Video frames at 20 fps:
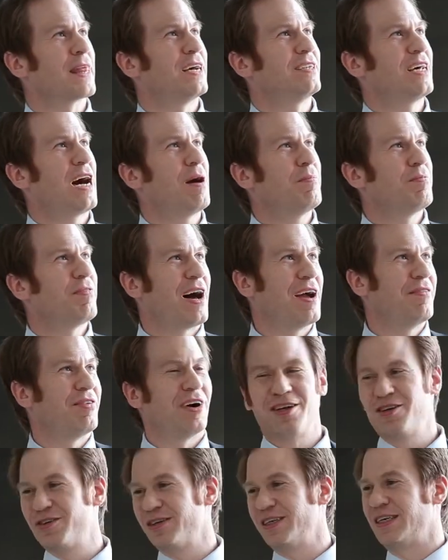
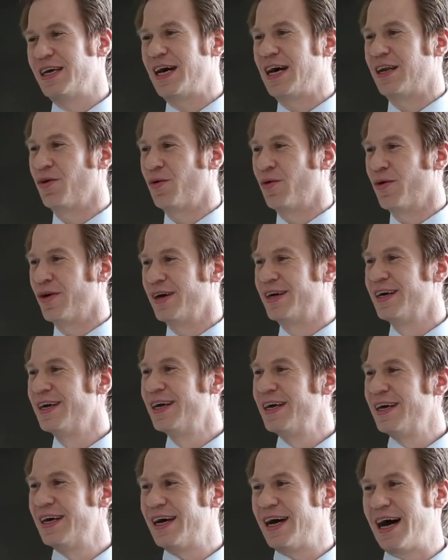top500.org,
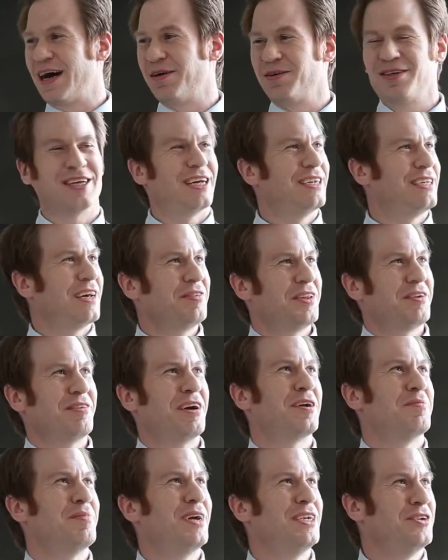uh, which I definitely
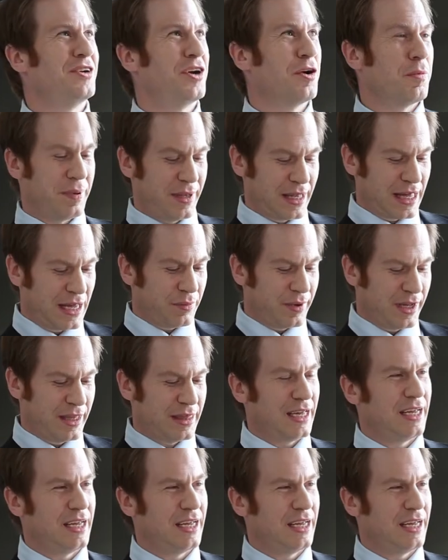recommend you go play with.